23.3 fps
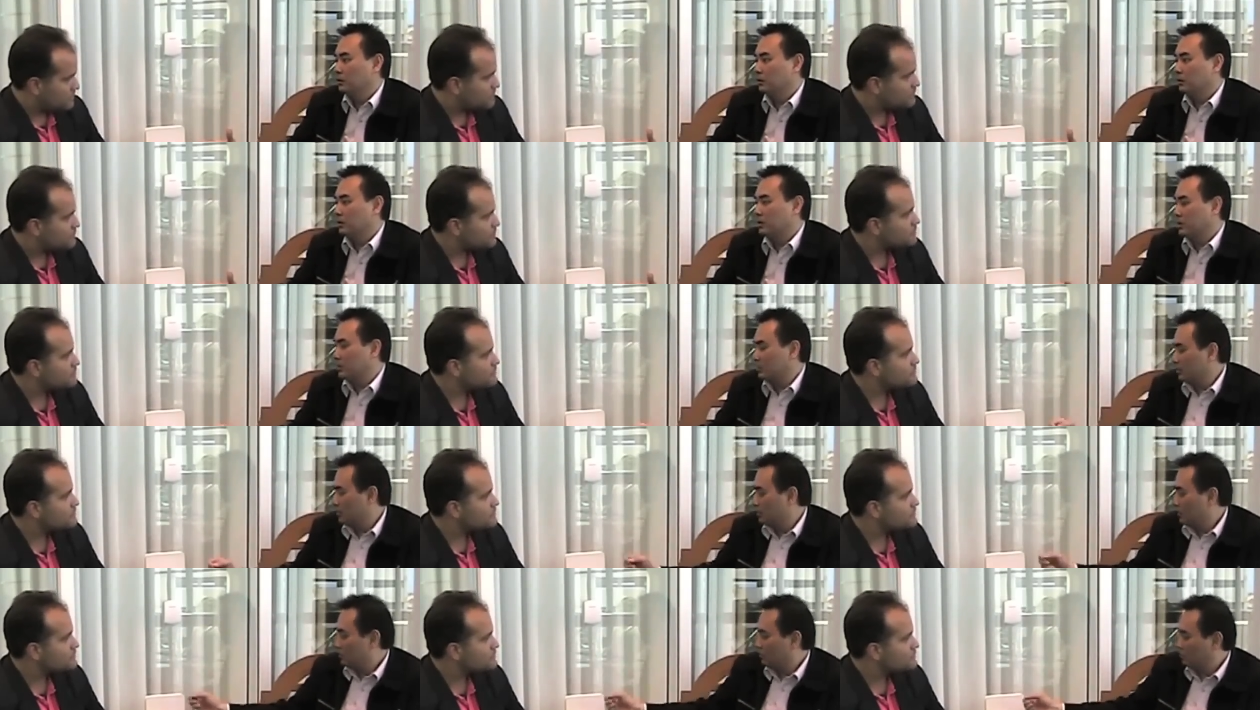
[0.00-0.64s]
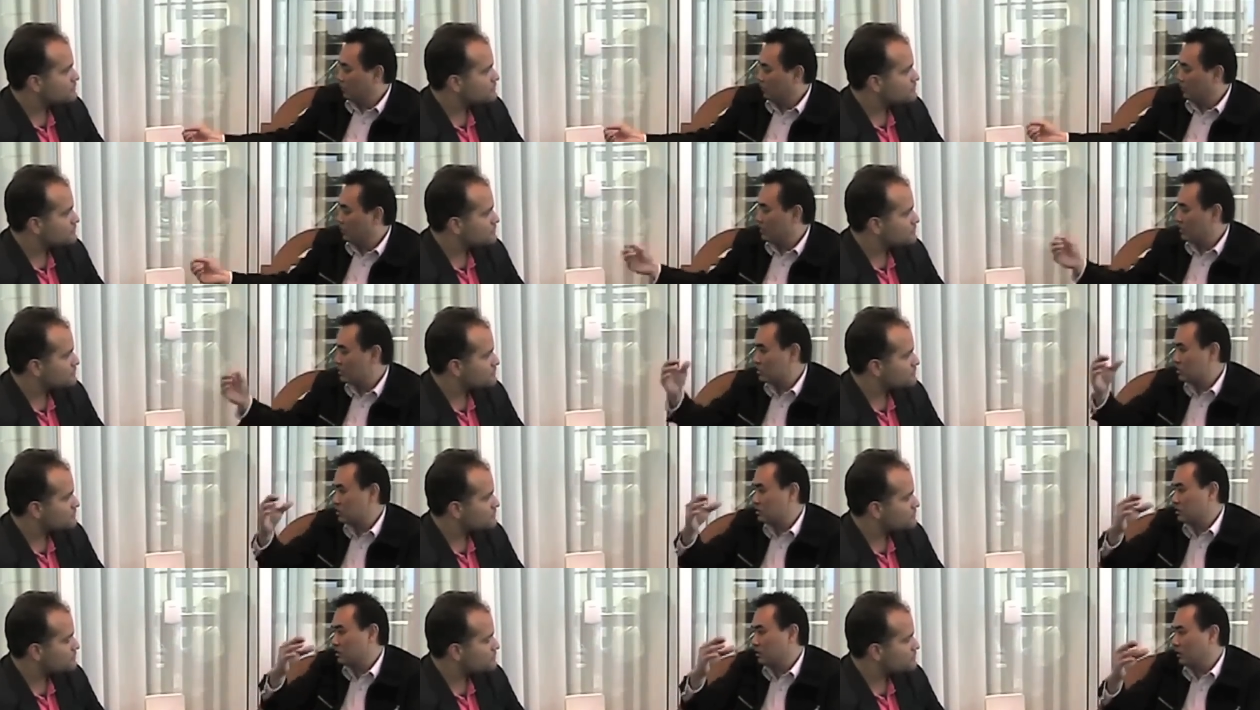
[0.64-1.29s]
Speaker 1: Okay.
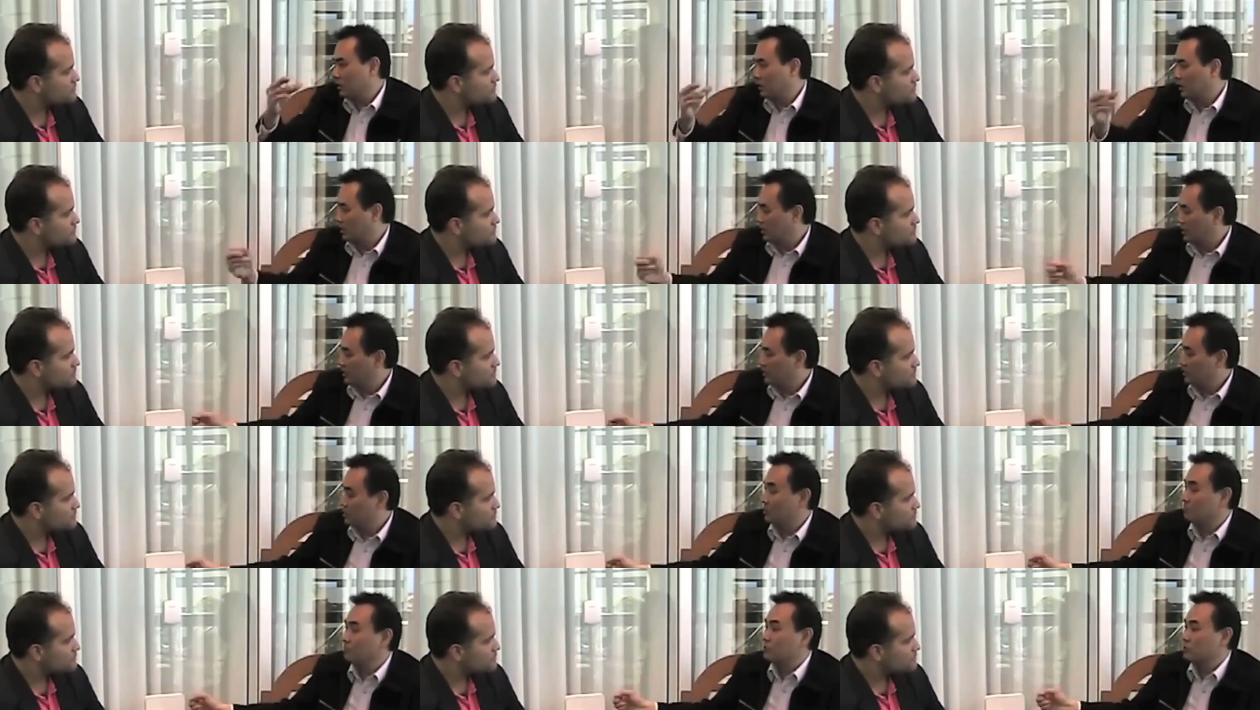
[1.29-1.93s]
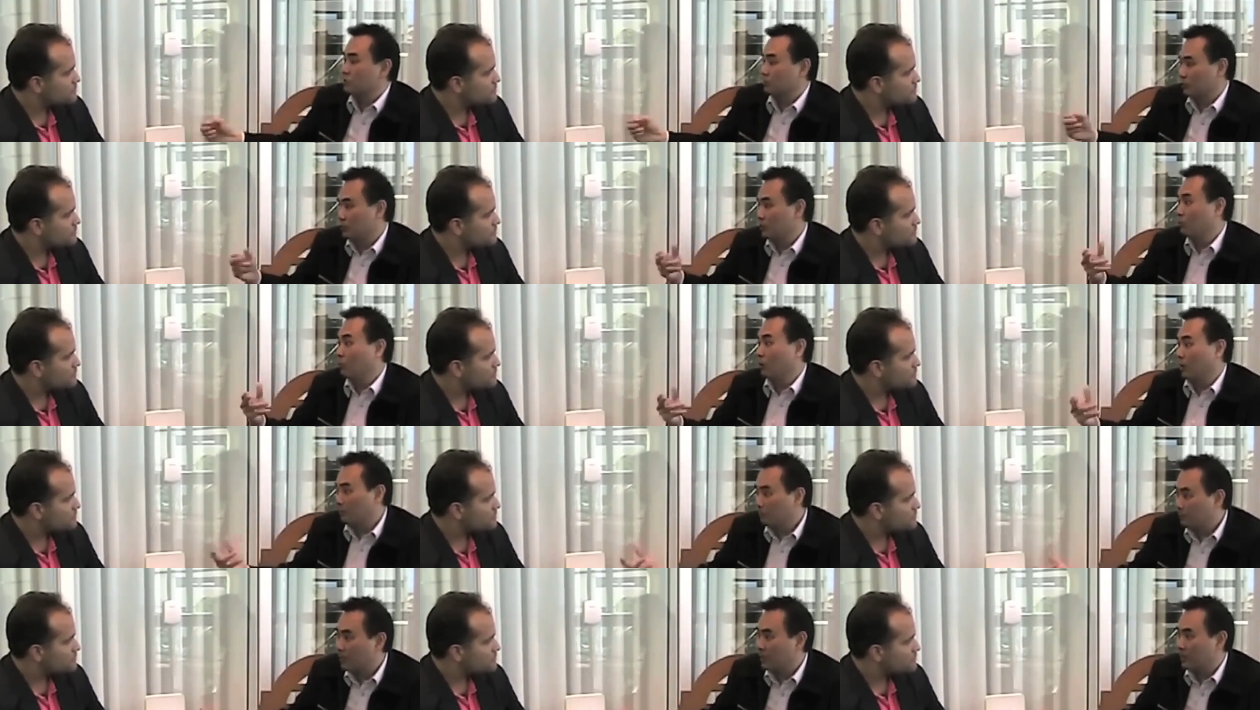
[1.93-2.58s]
Whereas uh, in terms of
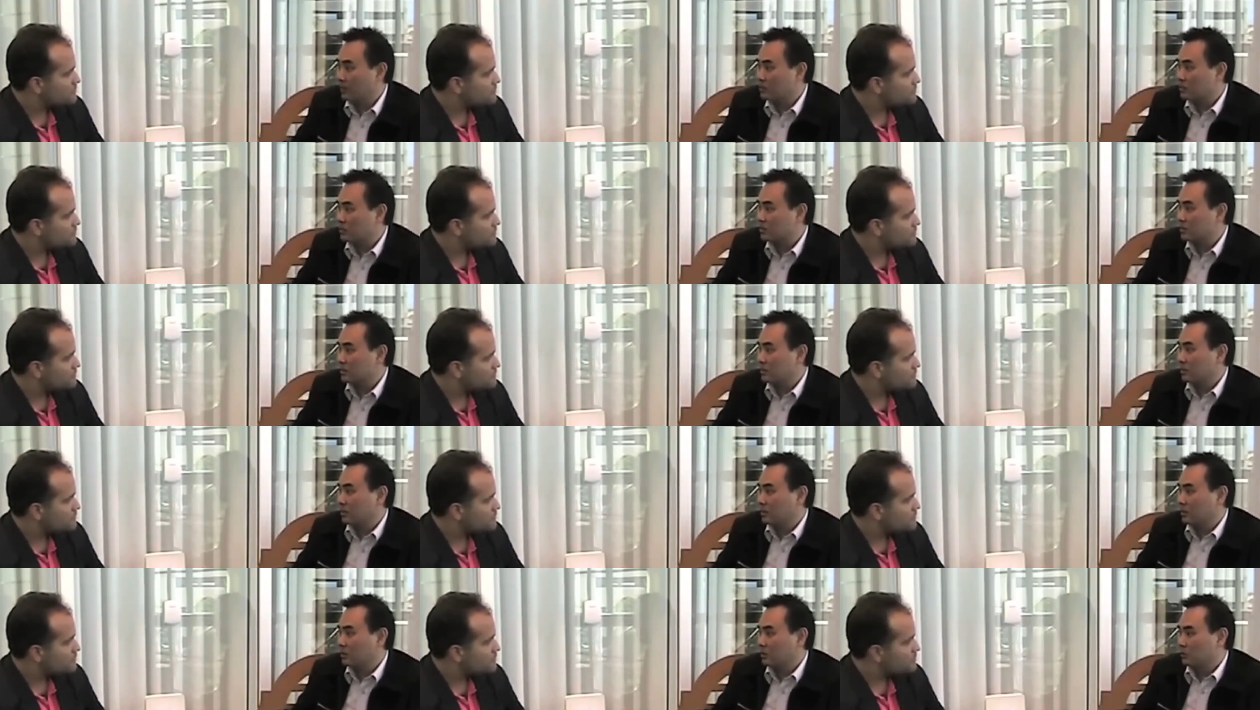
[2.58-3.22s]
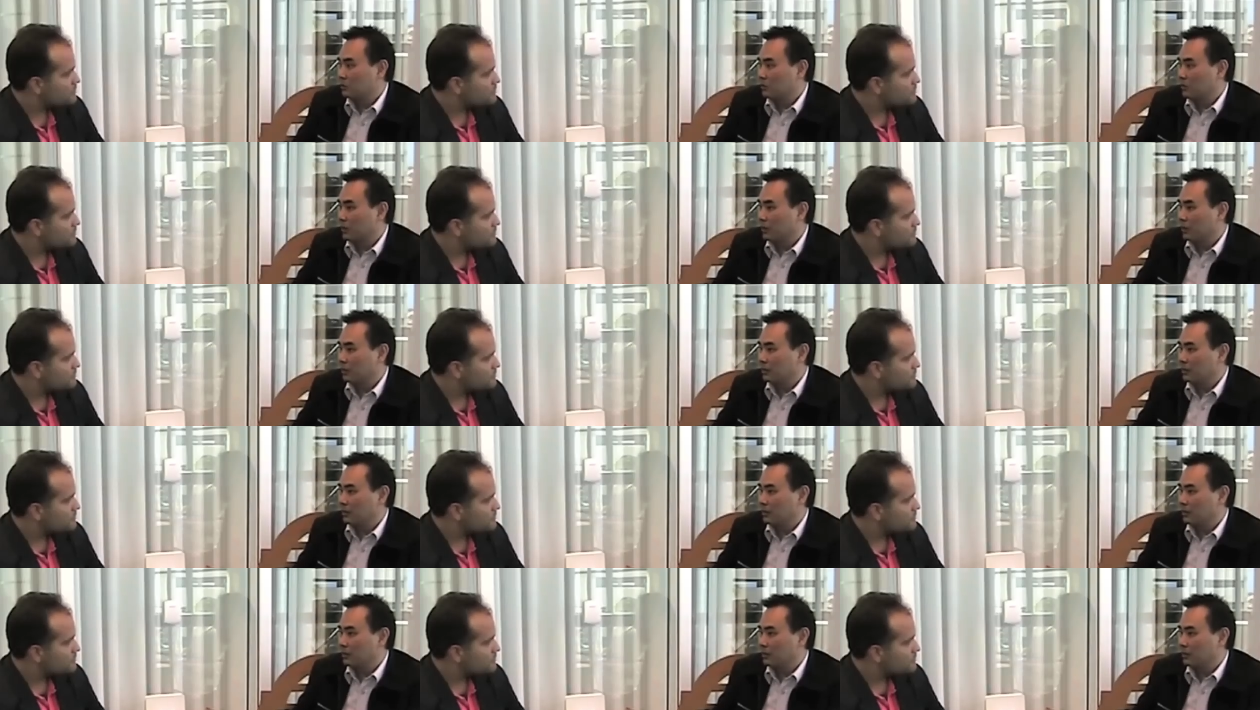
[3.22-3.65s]
WiMAX, right?